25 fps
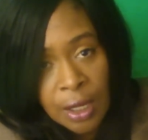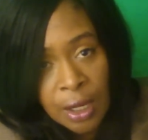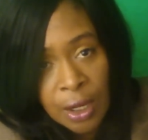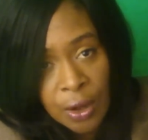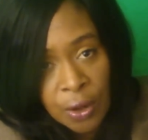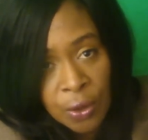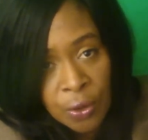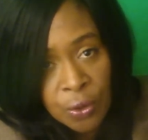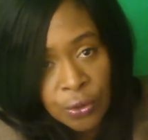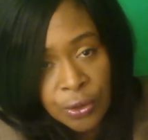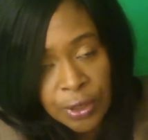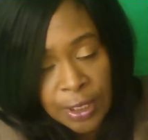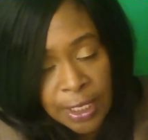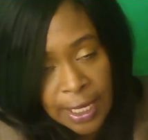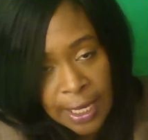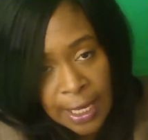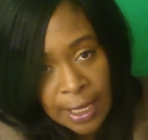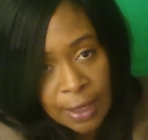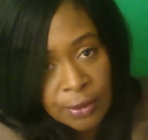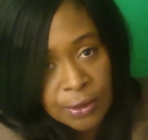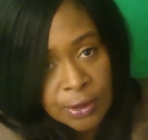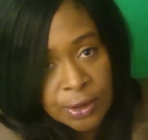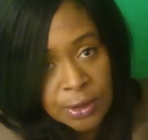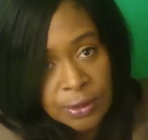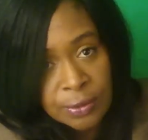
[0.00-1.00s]
Old
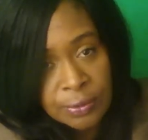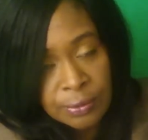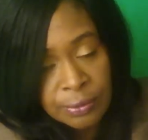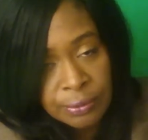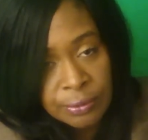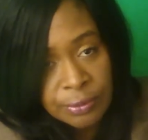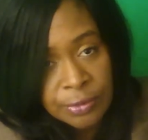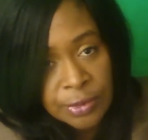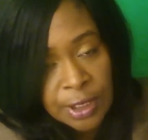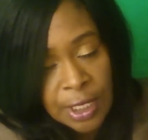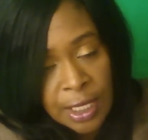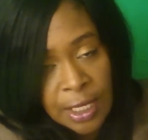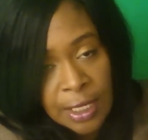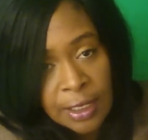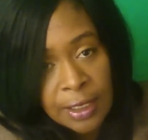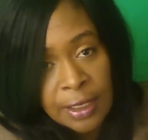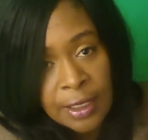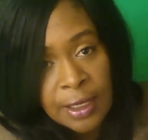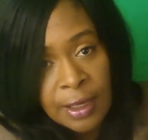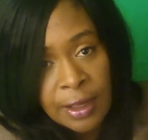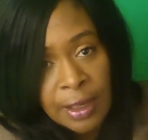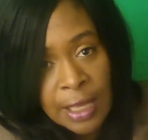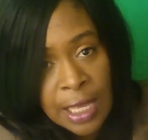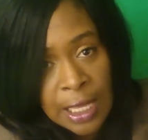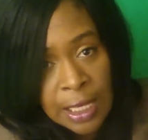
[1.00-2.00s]
accounts. Okay,
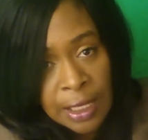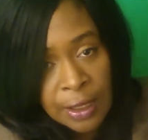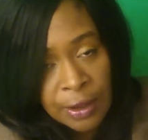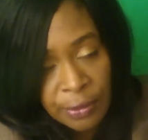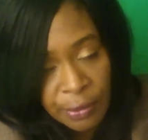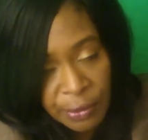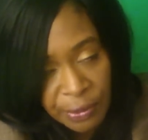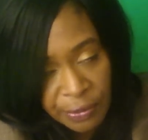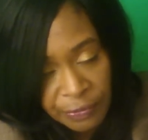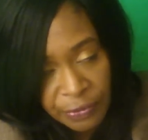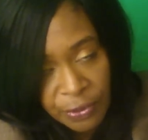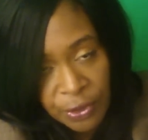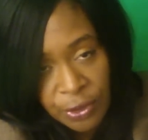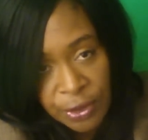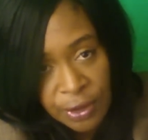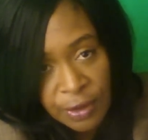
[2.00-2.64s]
review